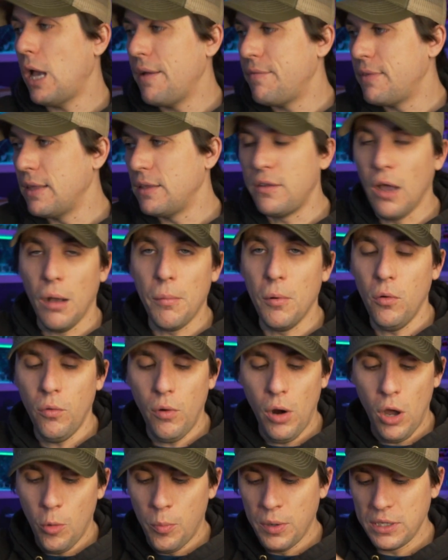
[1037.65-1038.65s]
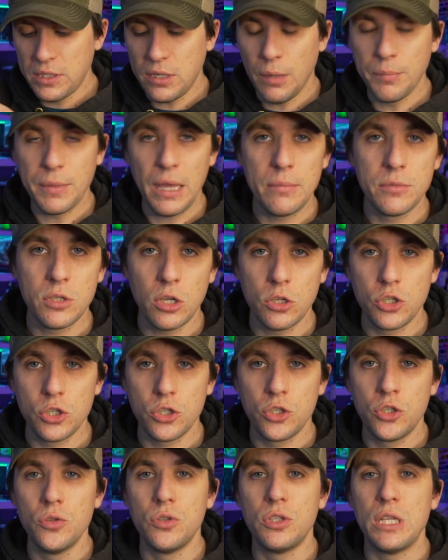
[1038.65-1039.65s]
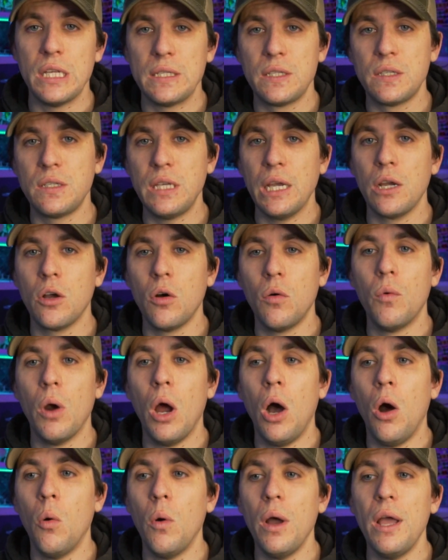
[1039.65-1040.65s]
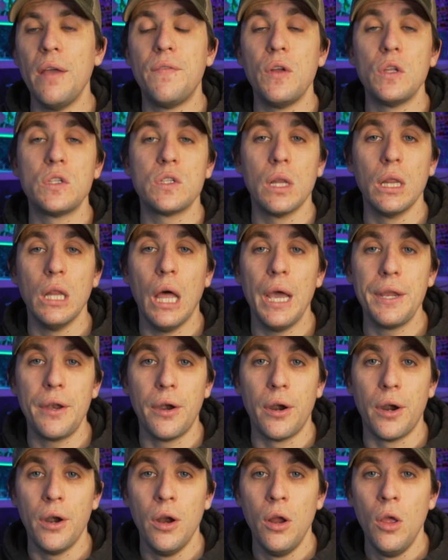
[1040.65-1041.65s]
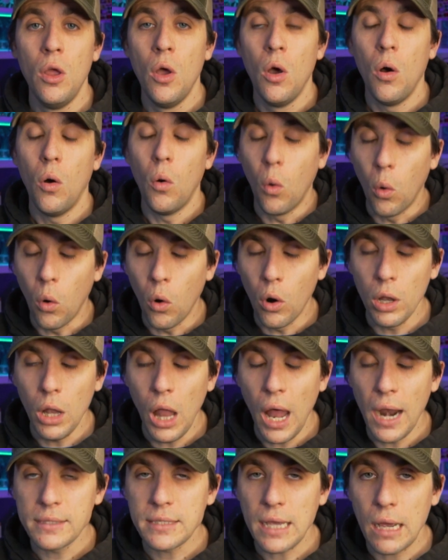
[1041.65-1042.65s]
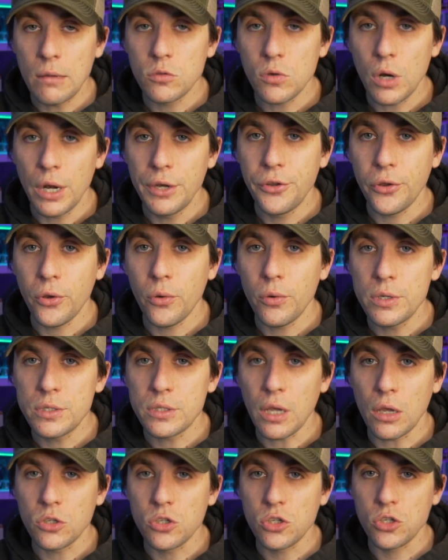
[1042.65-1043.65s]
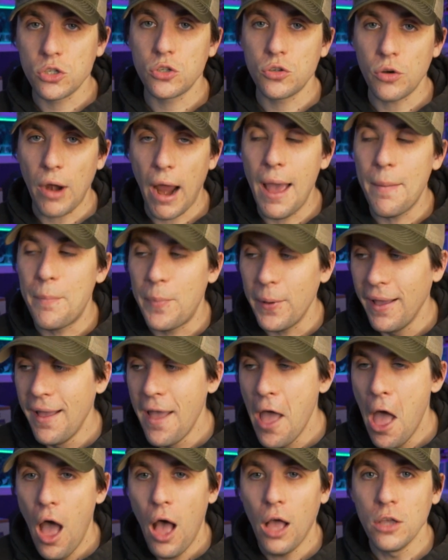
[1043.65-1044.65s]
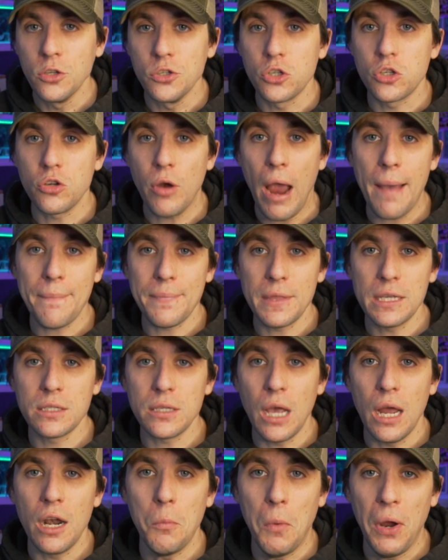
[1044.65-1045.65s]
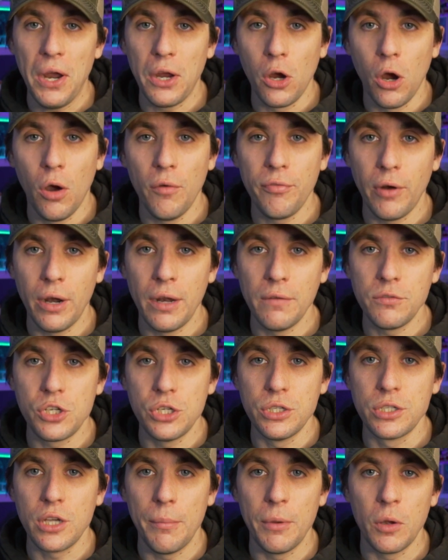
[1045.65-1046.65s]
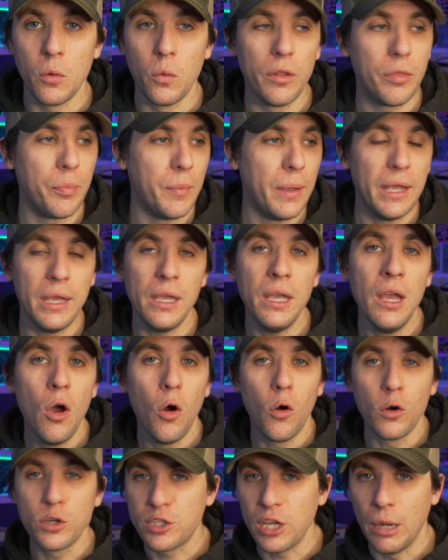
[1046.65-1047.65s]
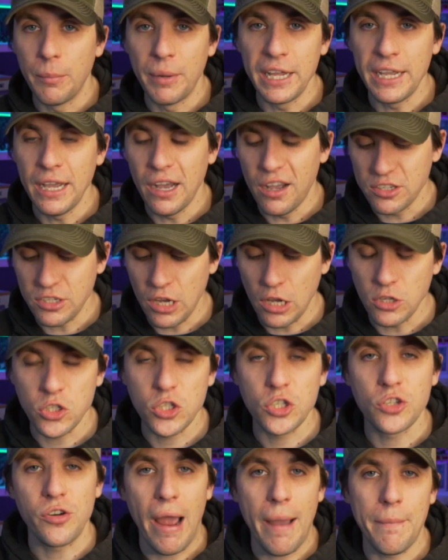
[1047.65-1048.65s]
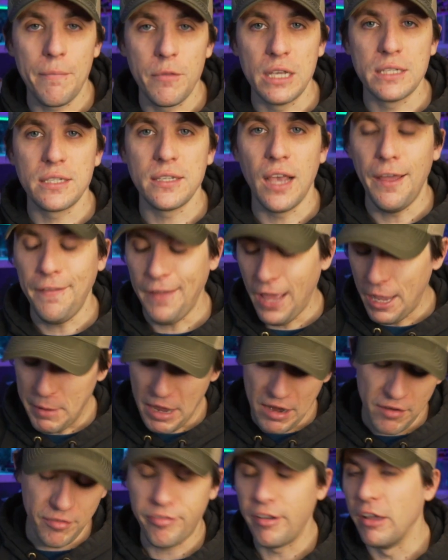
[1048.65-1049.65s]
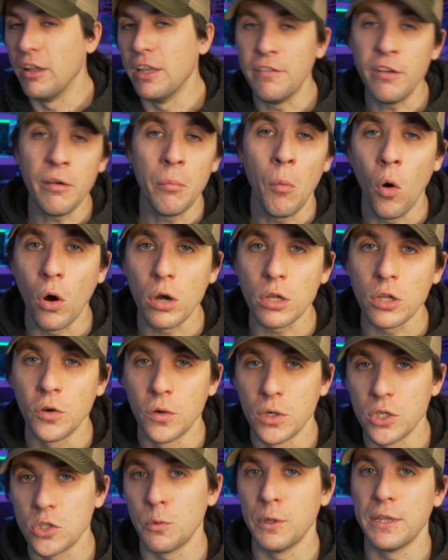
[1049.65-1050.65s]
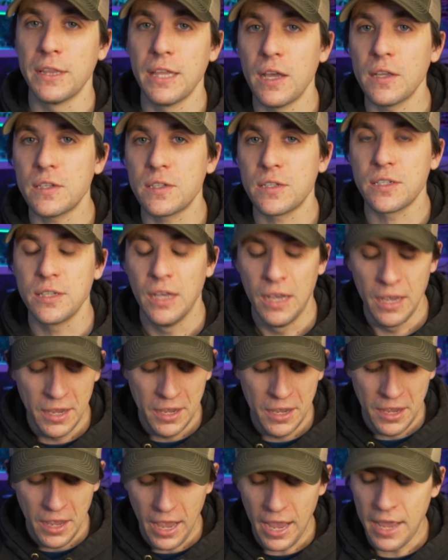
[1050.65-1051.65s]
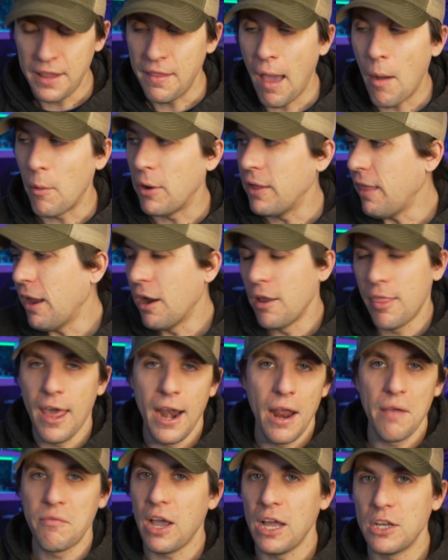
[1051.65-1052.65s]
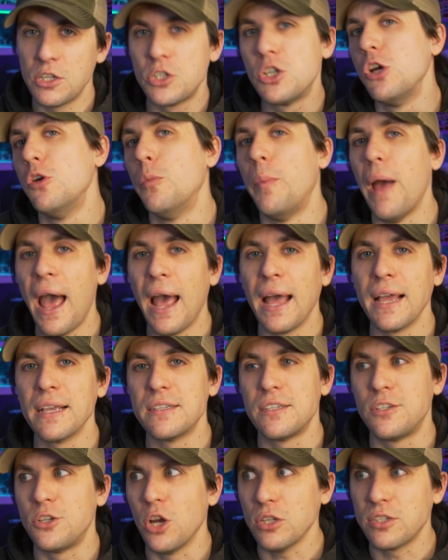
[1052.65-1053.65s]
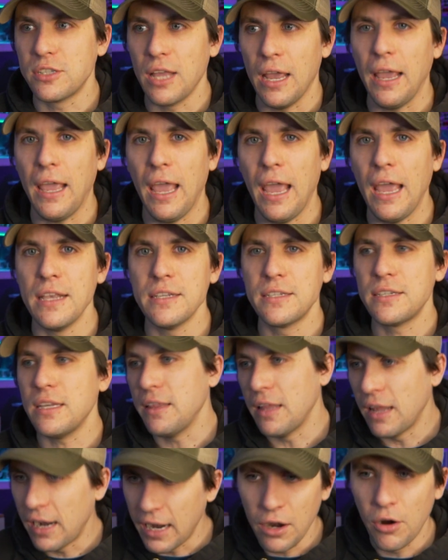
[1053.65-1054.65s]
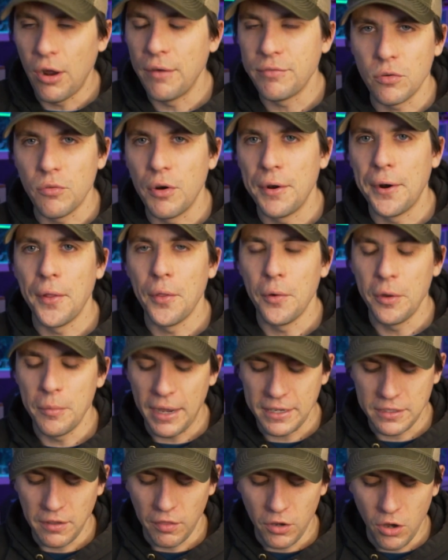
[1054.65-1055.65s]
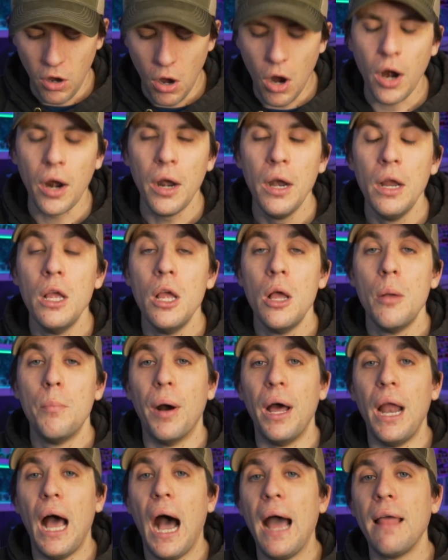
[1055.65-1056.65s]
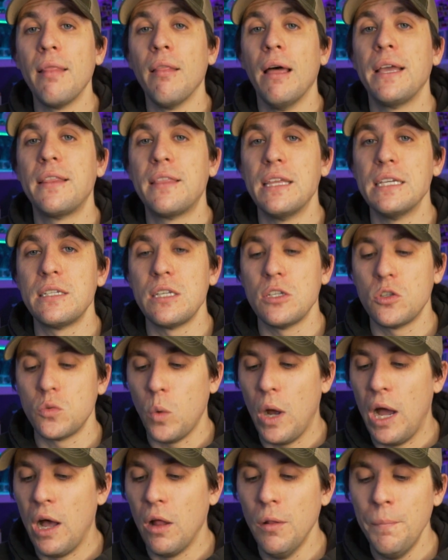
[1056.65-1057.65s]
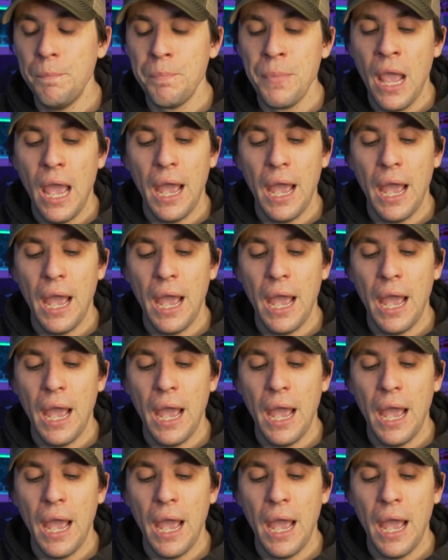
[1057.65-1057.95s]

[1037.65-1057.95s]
I have the double row, but sometimes I'll just use this single row if it's lighter. Or a lot of times what I do is I'll strap this onto my girlfriend if she's coming with me, or somebody else. I'll strap this on them and fill even more lures with this. And that way then I've got 2 bags just in case, and then I don't have to run all the way back to the car. But I like this as well.